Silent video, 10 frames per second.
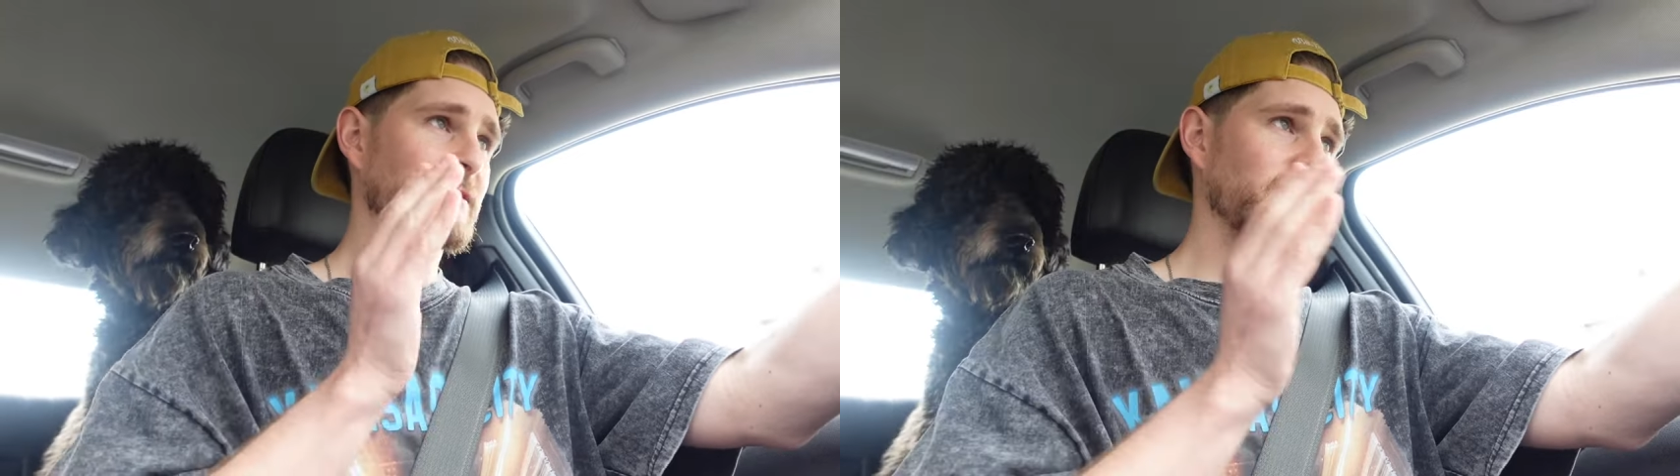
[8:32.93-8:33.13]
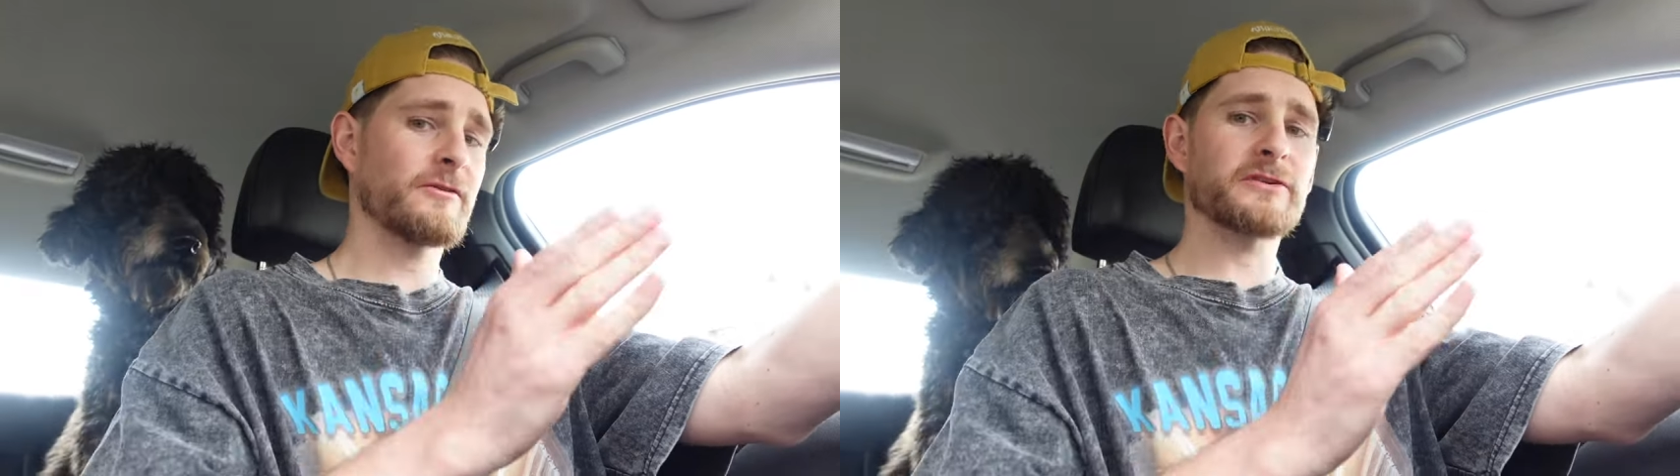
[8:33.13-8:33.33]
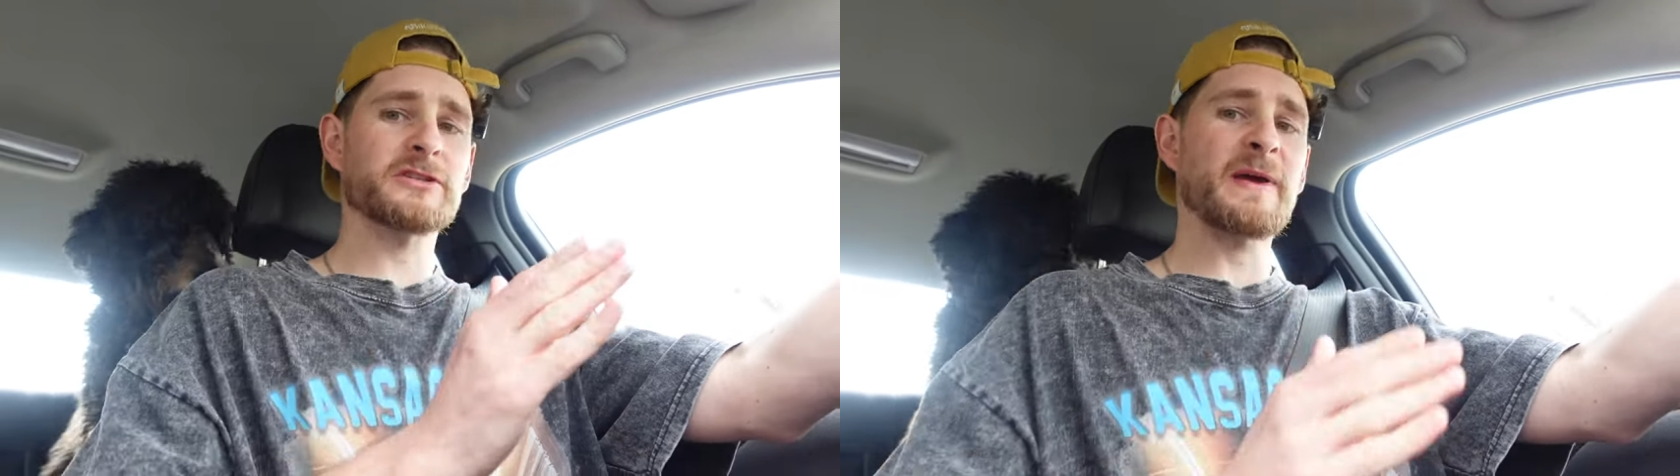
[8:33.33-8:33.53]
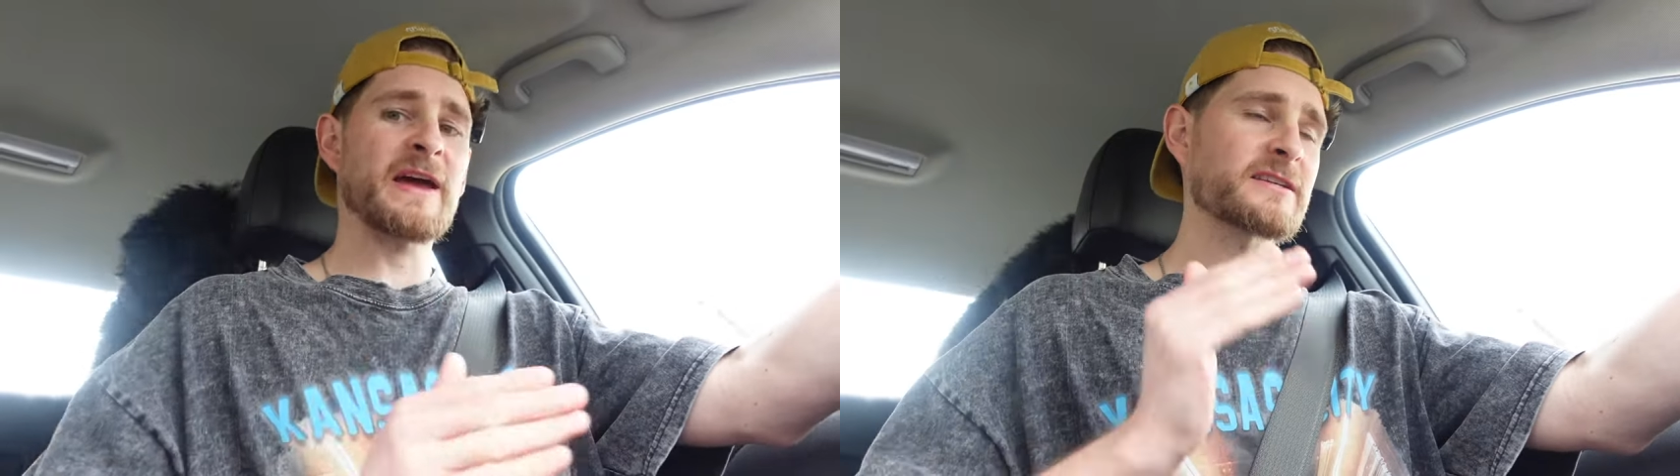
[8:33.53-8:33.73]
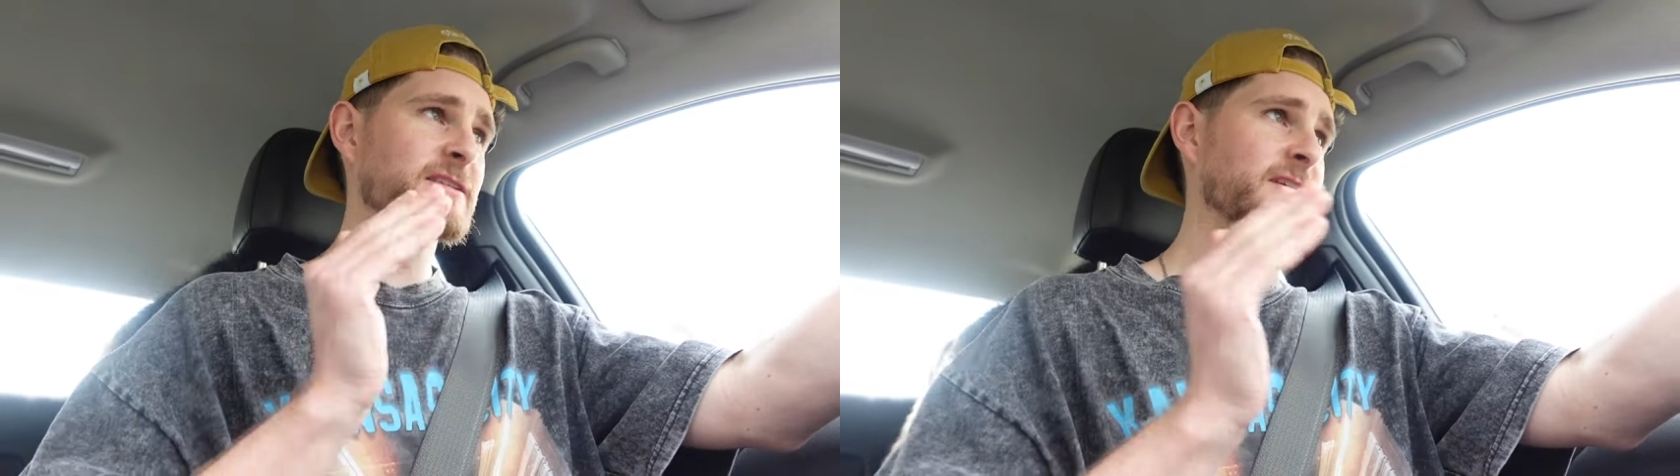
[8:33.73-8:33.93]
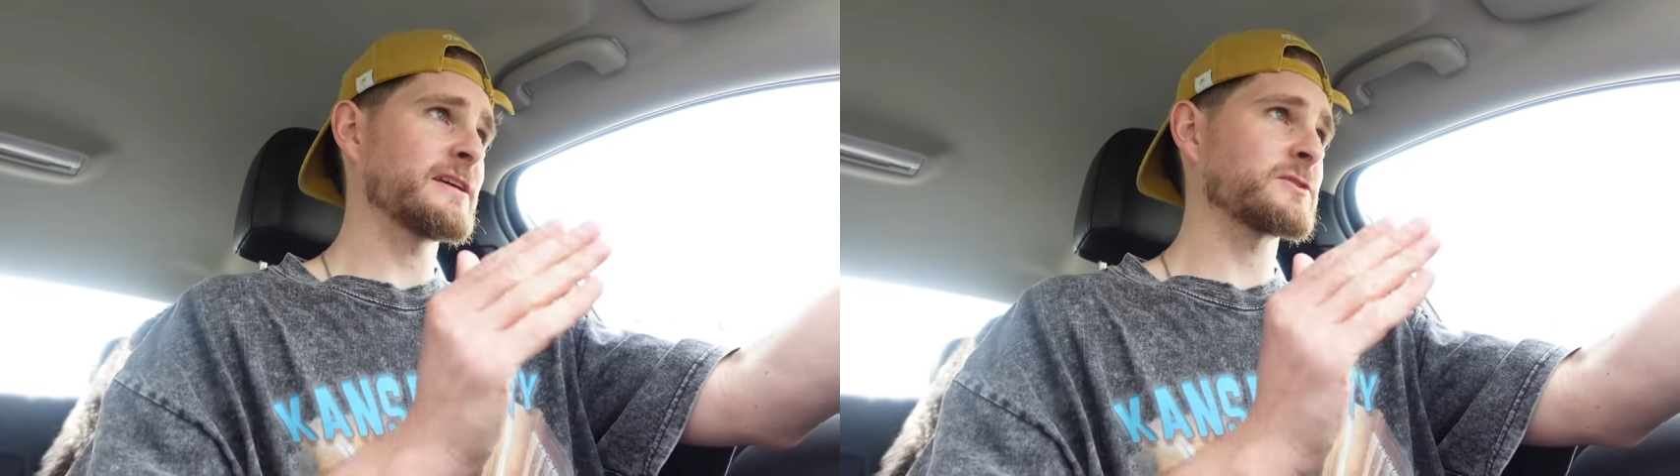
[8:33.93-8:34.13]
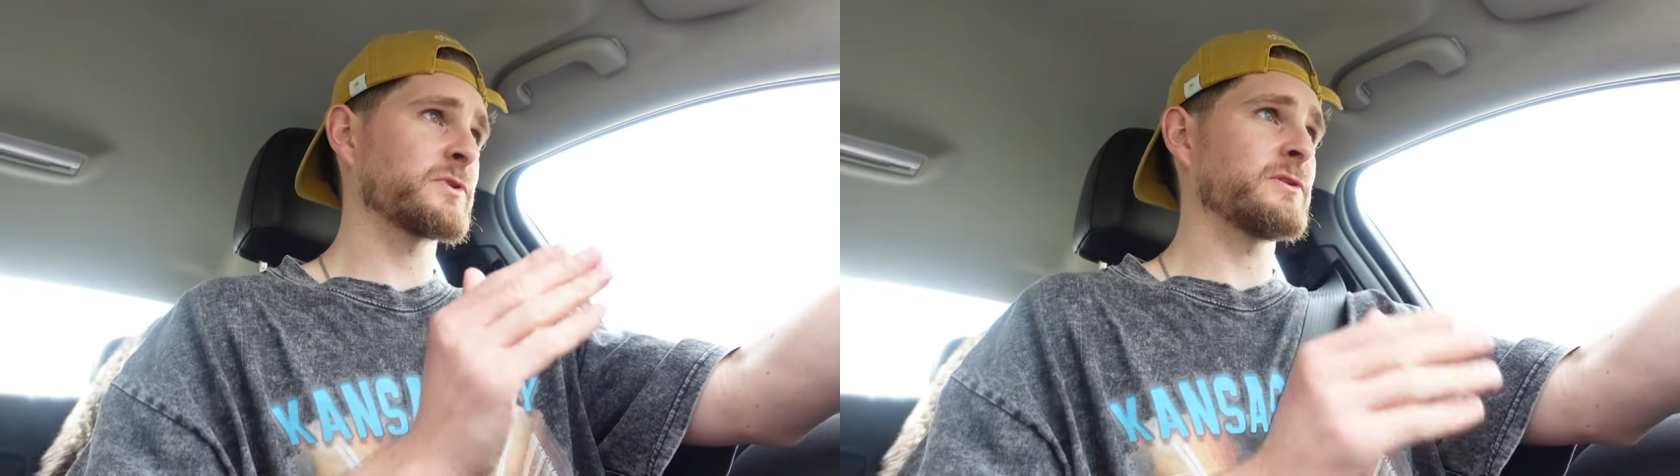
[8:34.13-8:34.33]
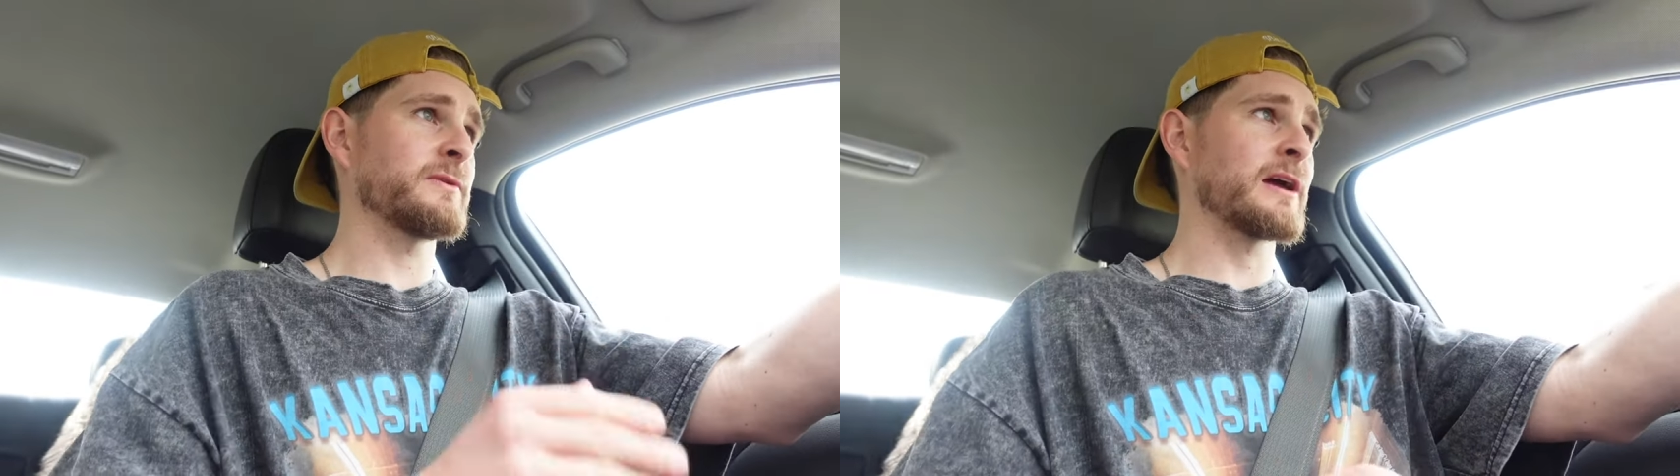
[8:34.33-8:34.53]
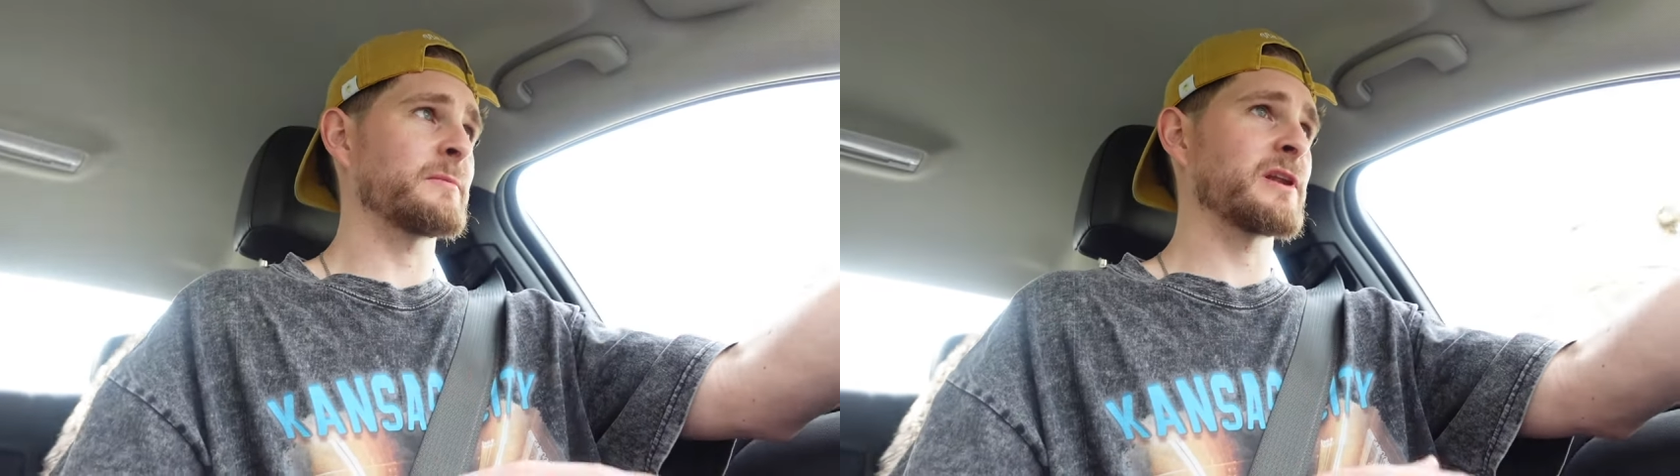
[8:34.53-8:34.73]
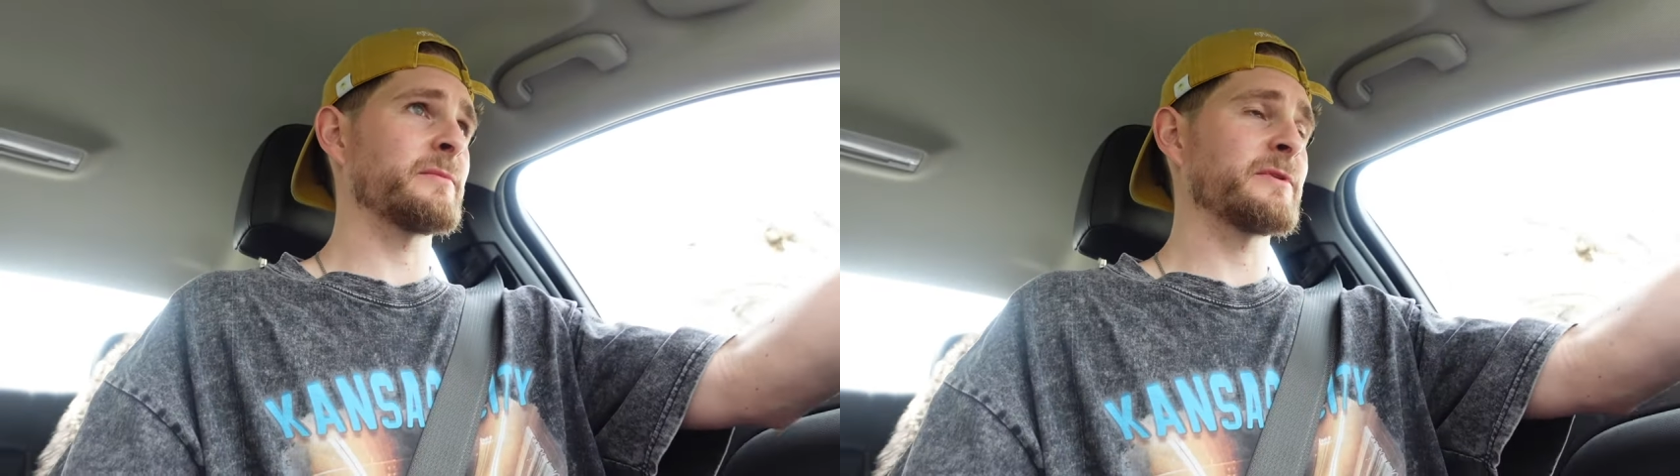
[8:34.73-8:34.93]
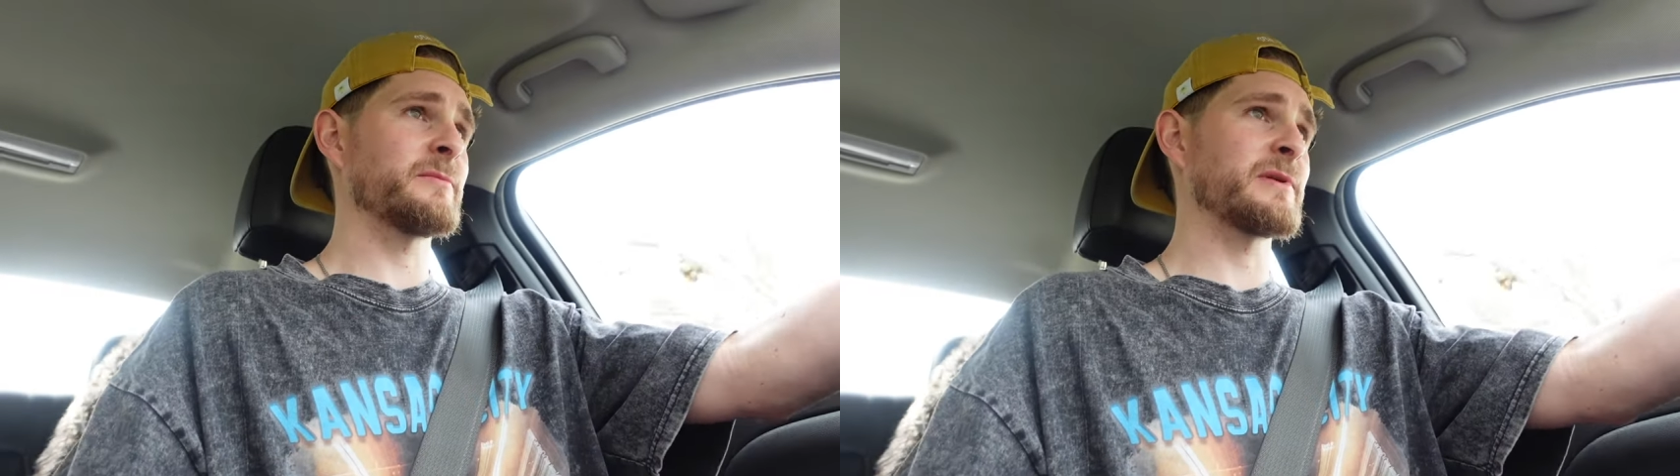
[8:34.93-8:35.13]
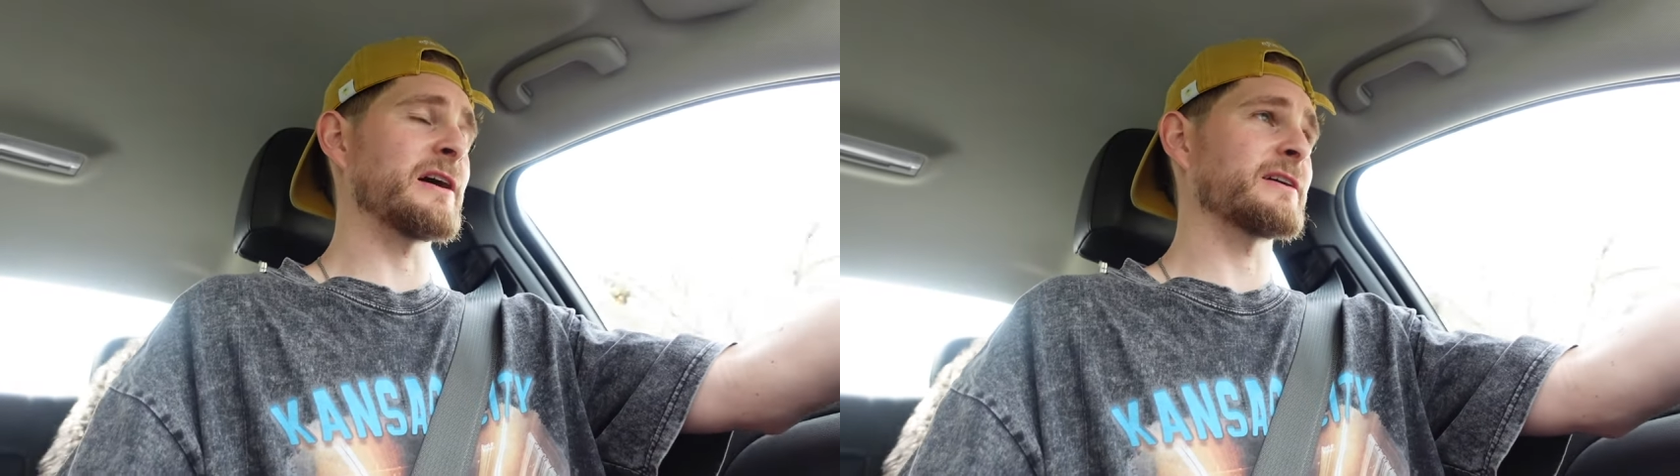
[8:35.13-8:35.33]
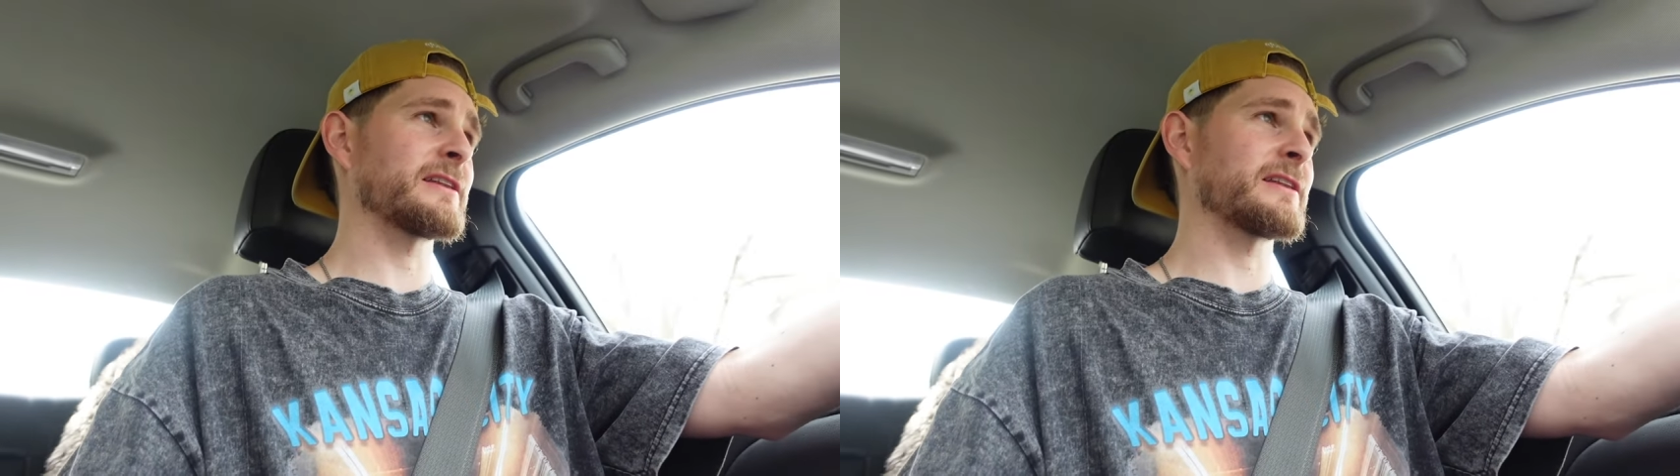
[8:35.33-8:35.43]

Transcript: here are the specs, here's what you get, blah, blah, blah,